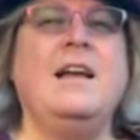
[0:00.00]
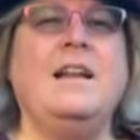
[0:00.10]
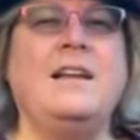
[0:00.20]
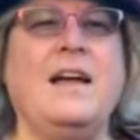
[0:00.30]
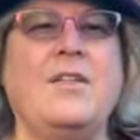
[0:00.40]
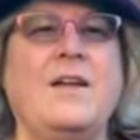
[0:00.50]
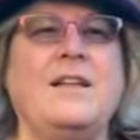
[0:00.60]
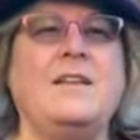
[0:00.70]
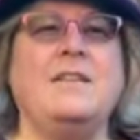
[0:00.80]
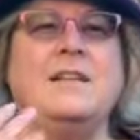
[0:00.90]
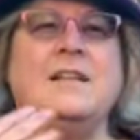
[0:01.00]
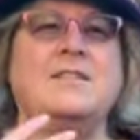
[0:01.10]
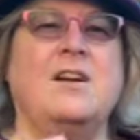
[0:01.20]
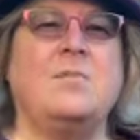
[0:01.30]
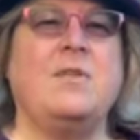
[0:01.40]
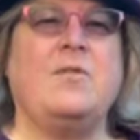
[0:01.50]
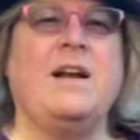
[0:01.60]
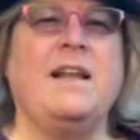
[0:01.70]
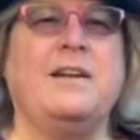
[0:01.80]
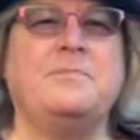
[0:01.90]
Now then, let's talk about the
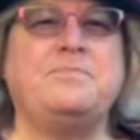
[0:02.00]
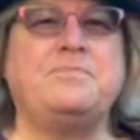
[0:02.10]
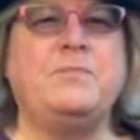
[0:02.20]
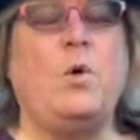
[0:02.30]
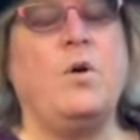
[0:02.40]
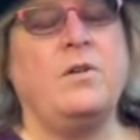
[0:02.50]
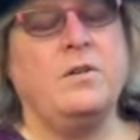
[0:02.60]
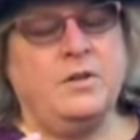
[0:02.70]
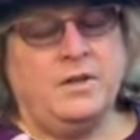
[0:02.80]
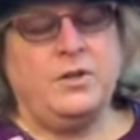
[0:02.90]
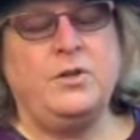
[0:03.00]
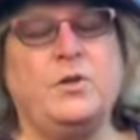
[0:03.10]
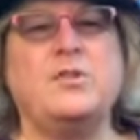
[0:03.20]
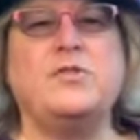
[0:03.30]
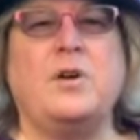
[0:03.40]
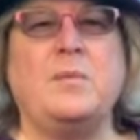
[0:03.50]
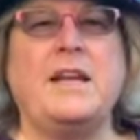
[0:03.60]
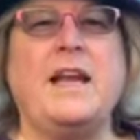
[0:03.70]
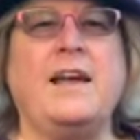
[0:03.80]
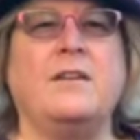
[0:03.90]
right hand, or your
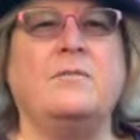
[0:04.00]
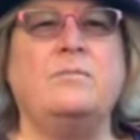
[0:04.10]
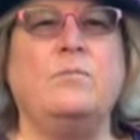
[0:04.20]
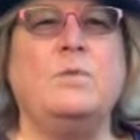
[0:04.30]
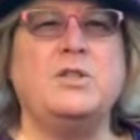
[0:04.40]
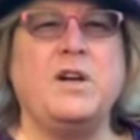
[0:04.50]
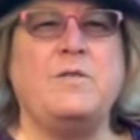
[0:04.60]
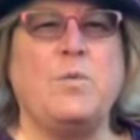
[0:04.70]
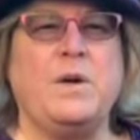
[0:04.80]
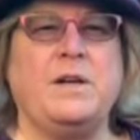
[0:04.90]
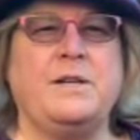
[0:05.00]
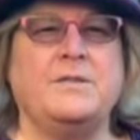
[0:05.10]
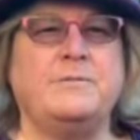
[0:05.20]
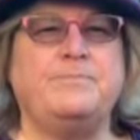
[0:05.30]
strumming hand, whichever one it is.